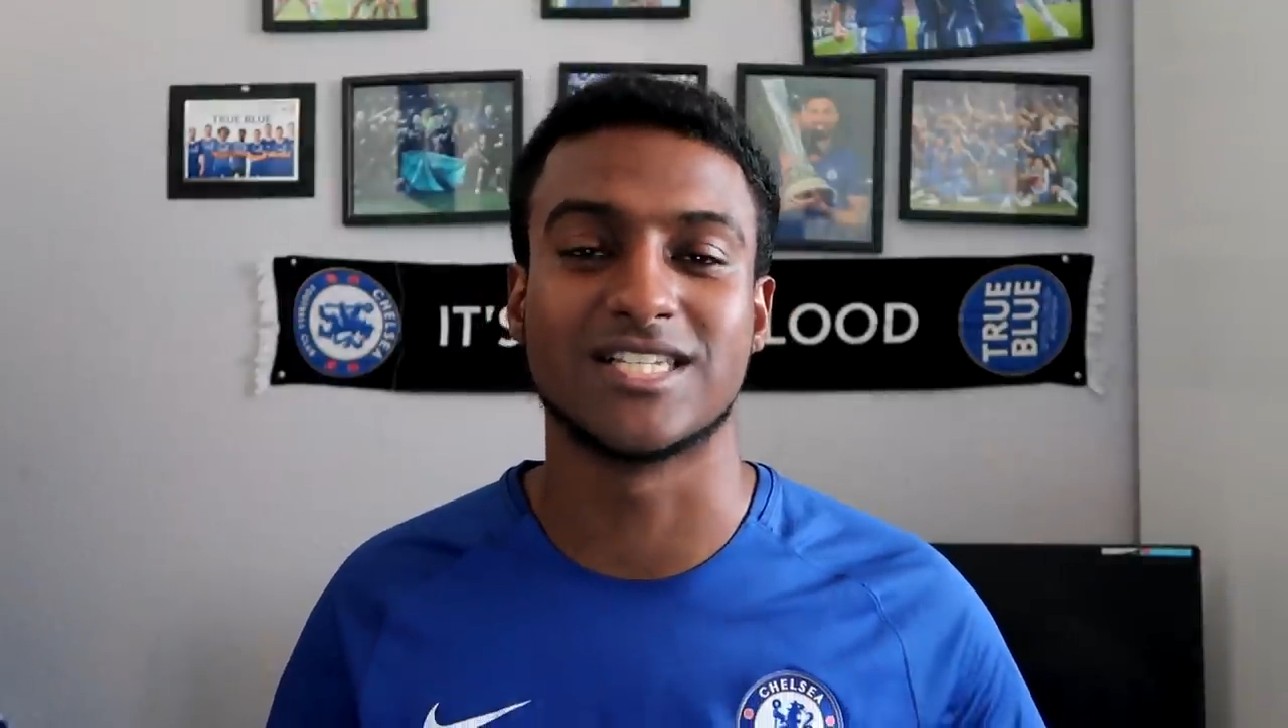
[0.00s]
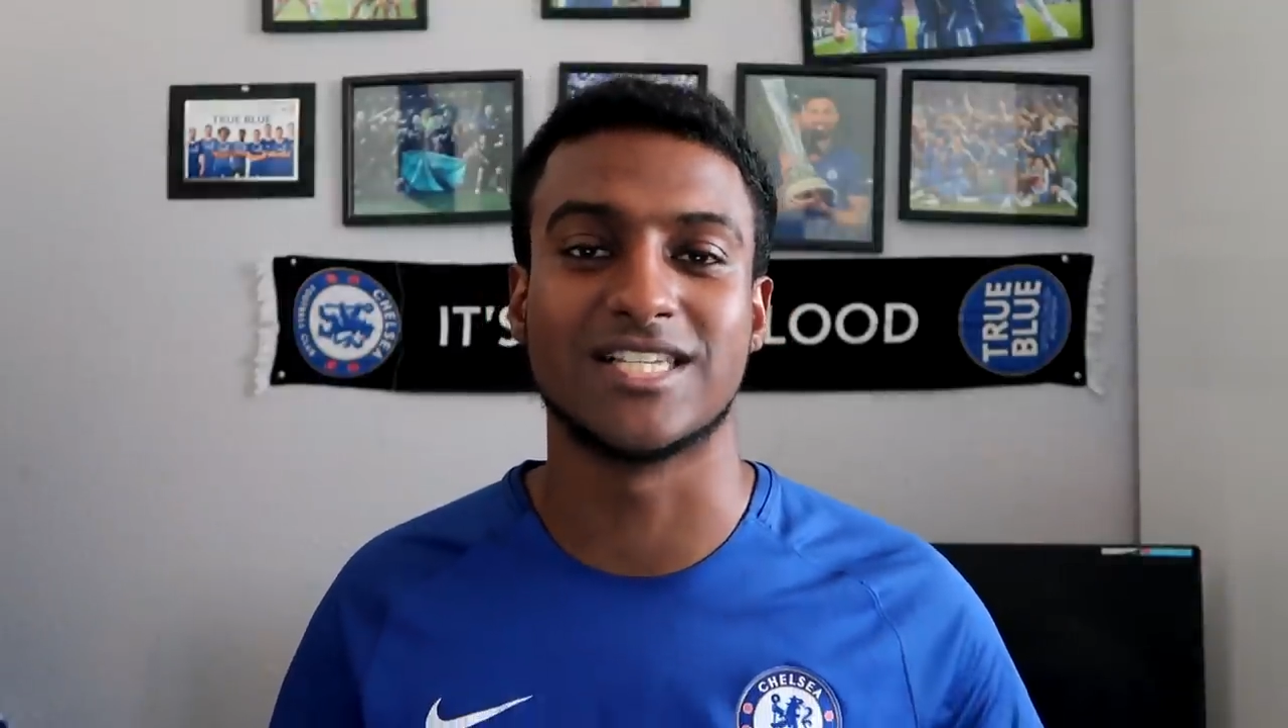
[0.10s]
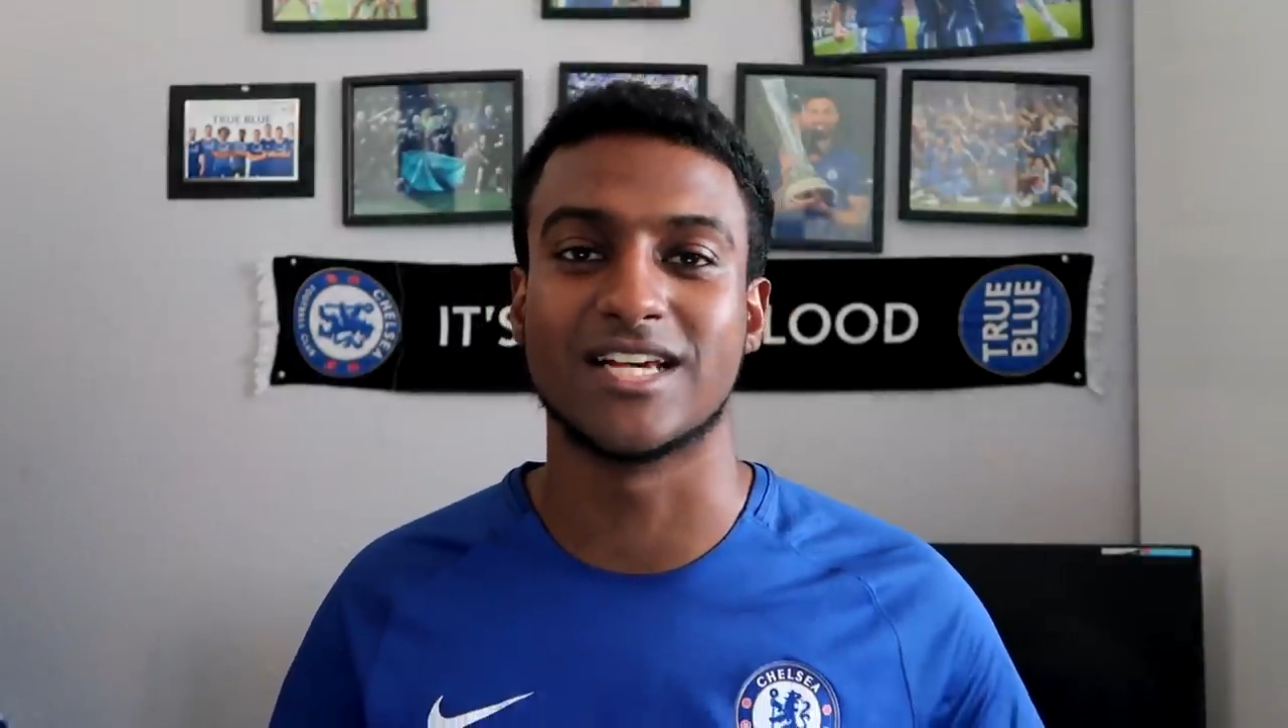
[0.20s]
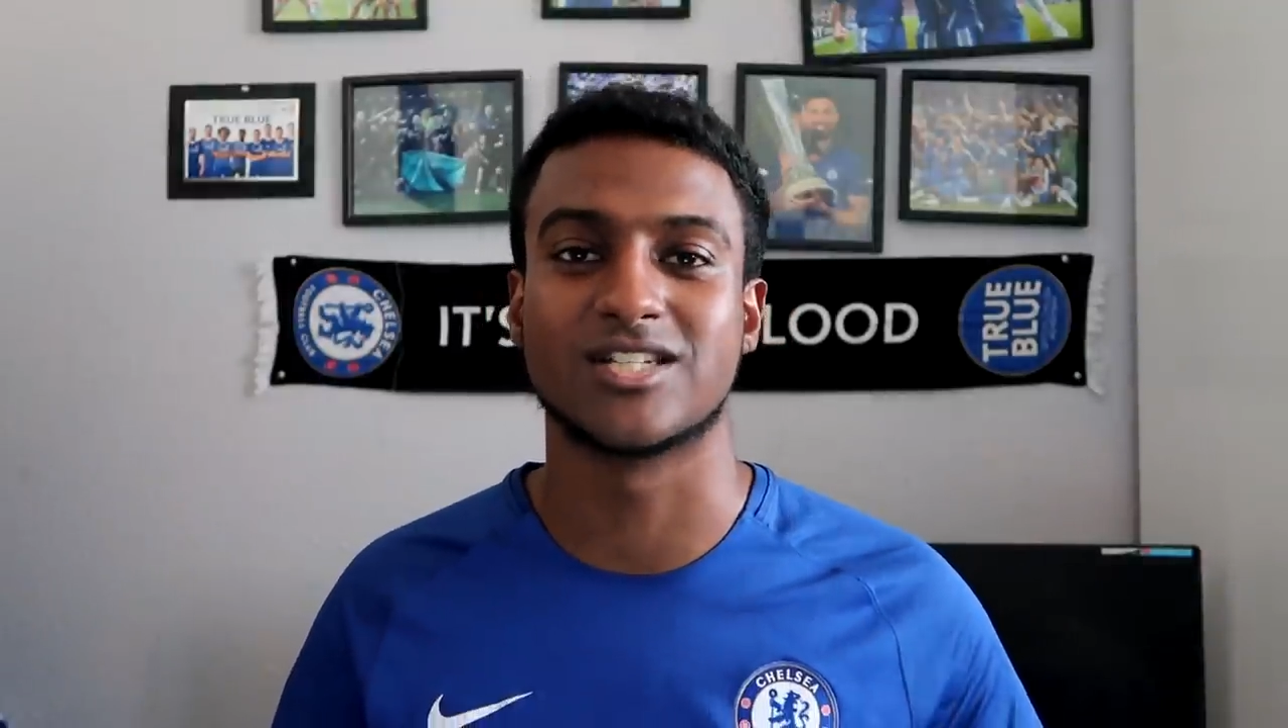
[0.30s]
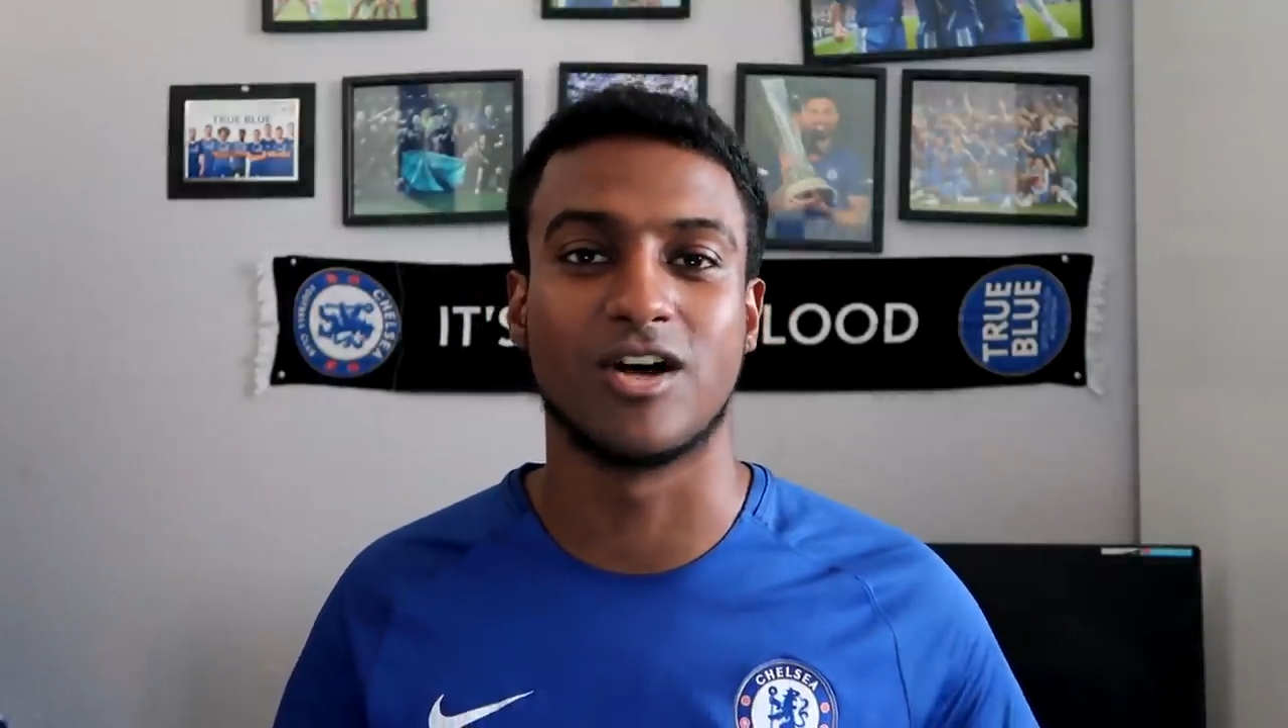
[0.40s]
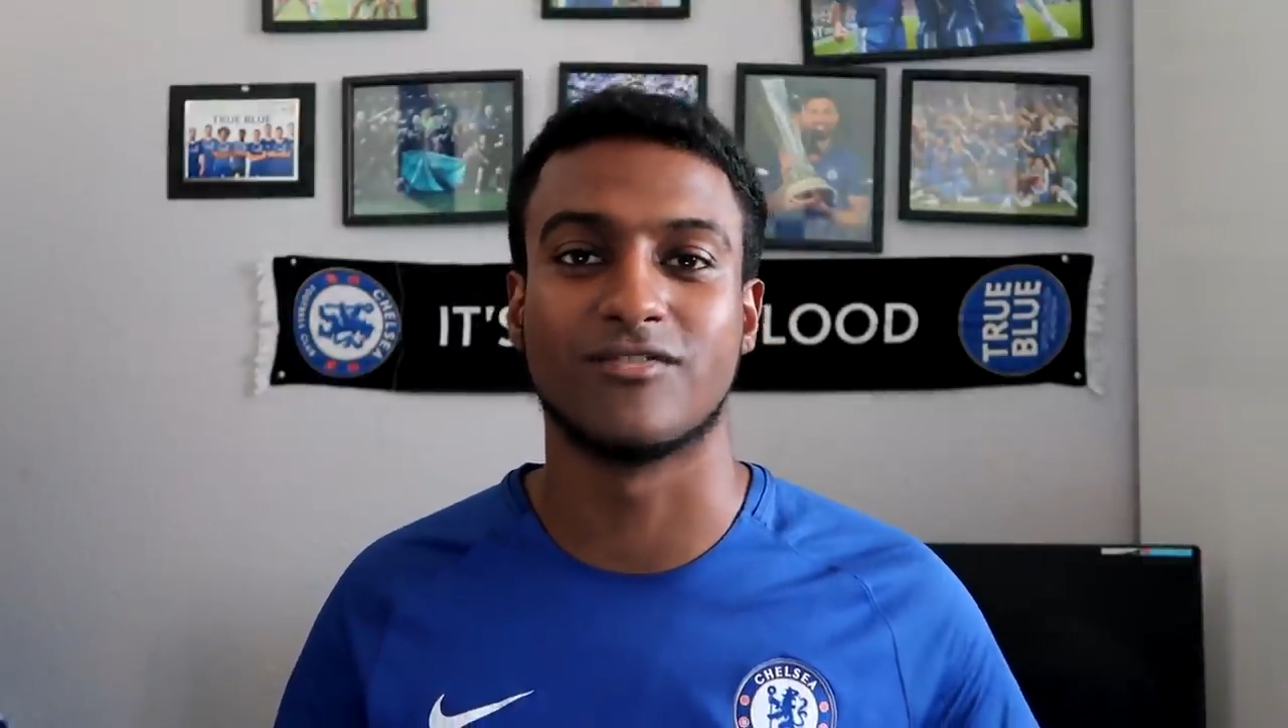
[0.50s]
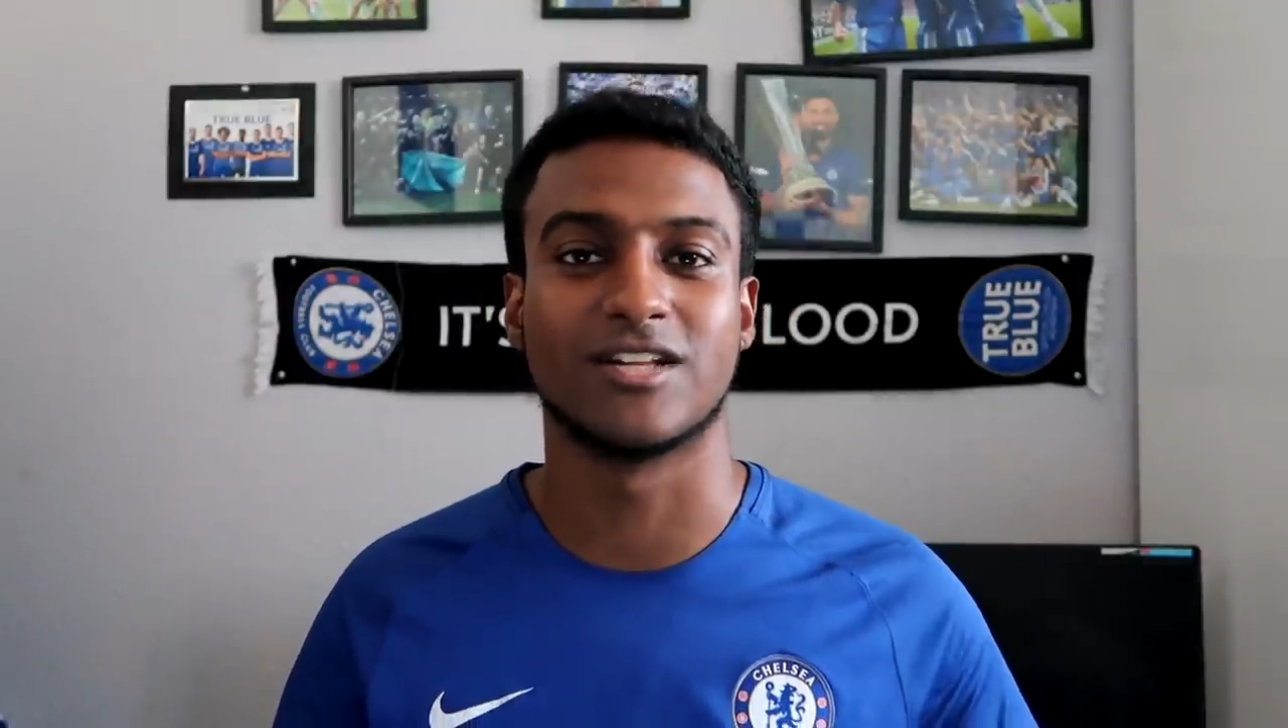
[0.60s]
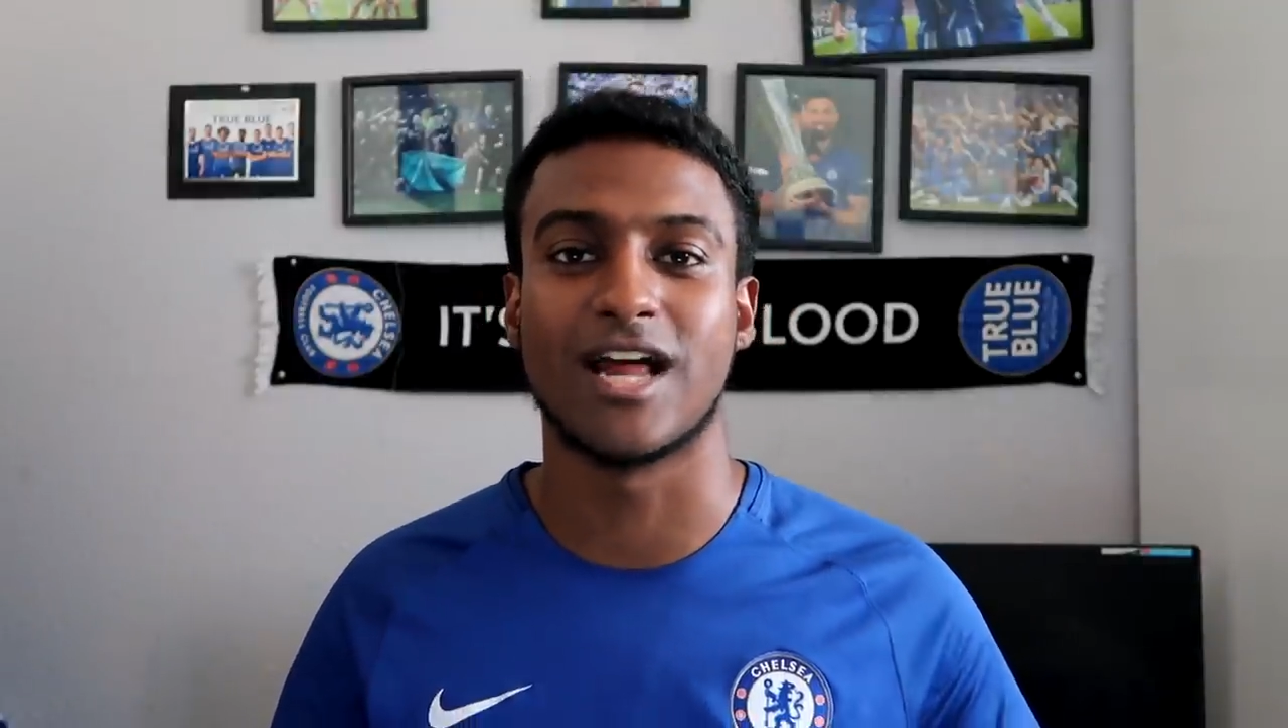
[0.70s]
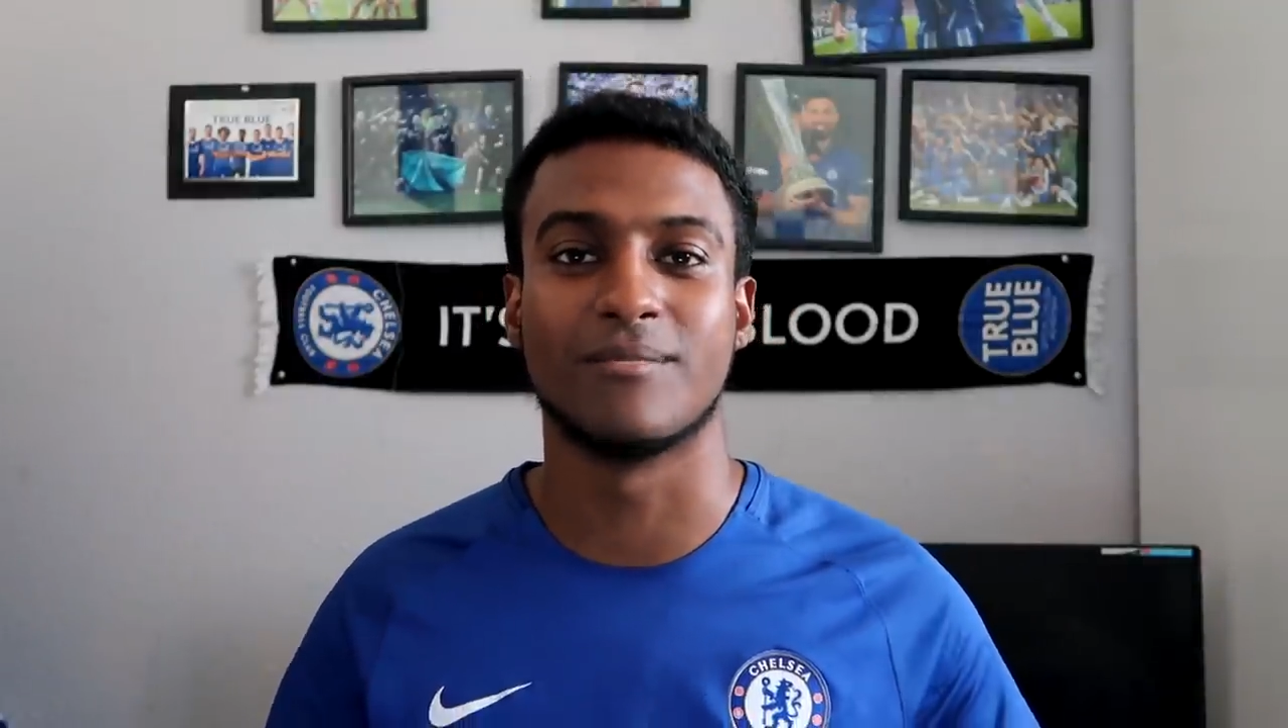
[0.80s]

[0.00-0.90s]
6 after